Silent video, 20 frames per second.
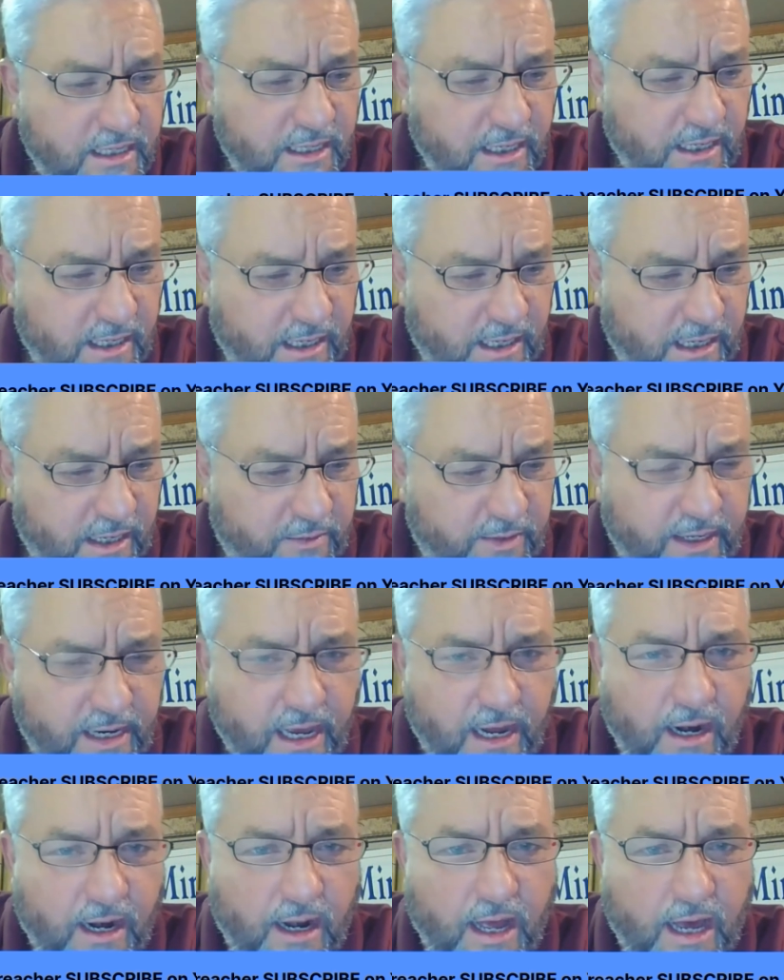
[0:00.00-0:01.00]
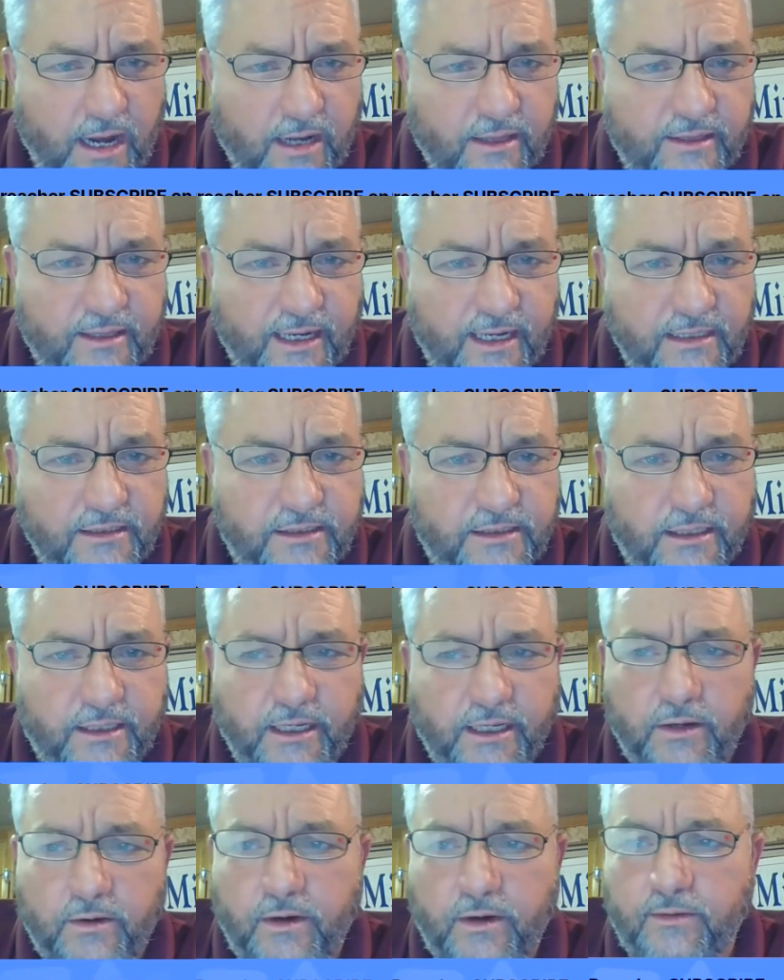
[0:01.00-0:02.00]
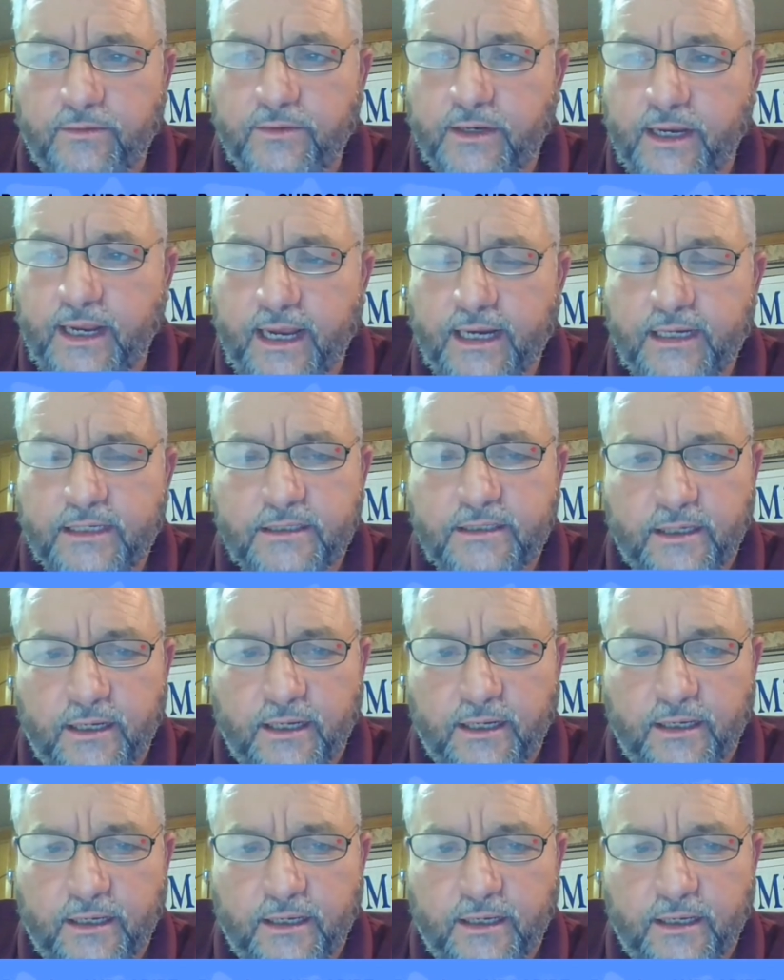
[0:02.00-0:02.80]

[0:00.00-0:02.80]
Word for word: Uh, we got a lot of things to do over the next